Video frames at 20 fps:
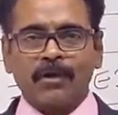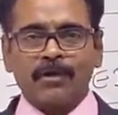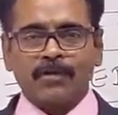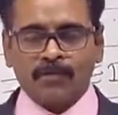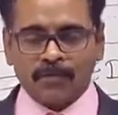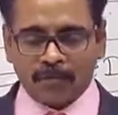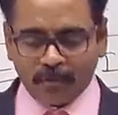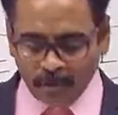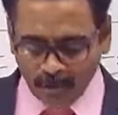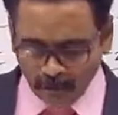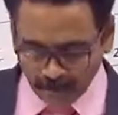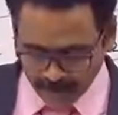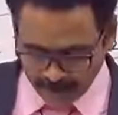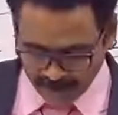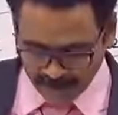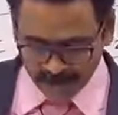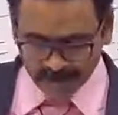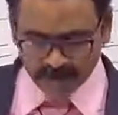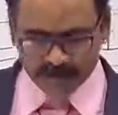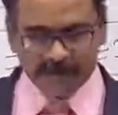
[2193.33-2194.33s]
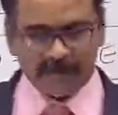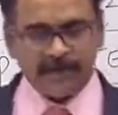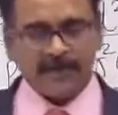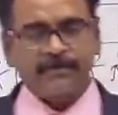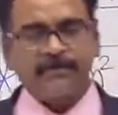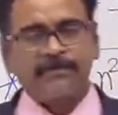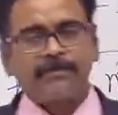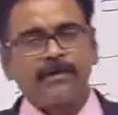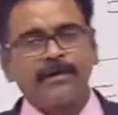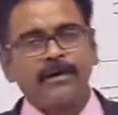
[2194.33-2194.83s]
4 times of
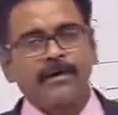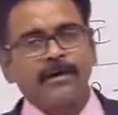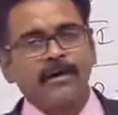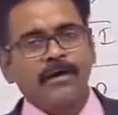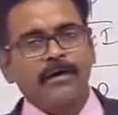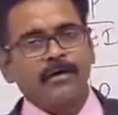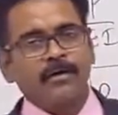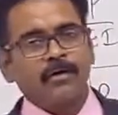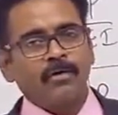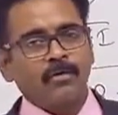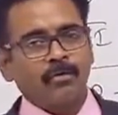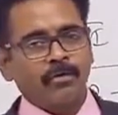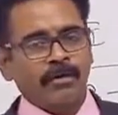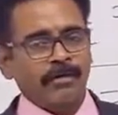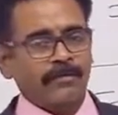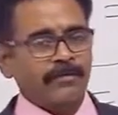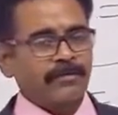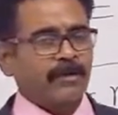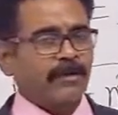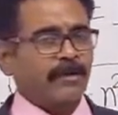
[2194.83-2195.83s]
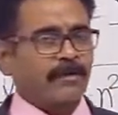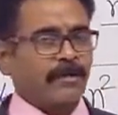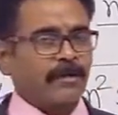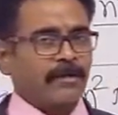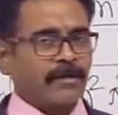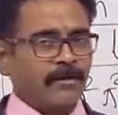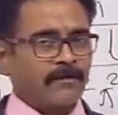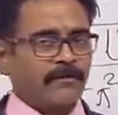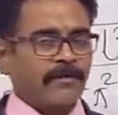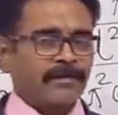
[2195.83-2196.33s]
original
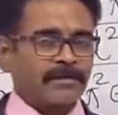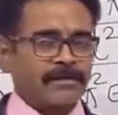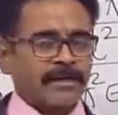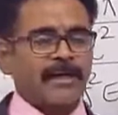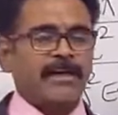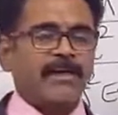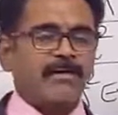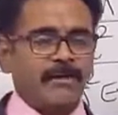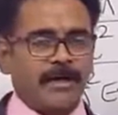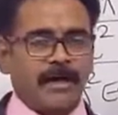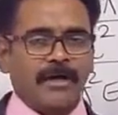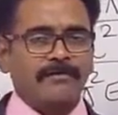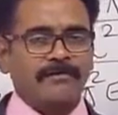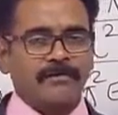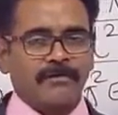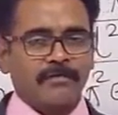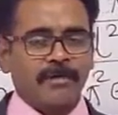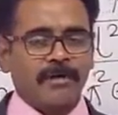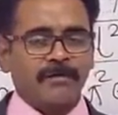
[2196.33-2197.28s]
critical. First write down answer, man.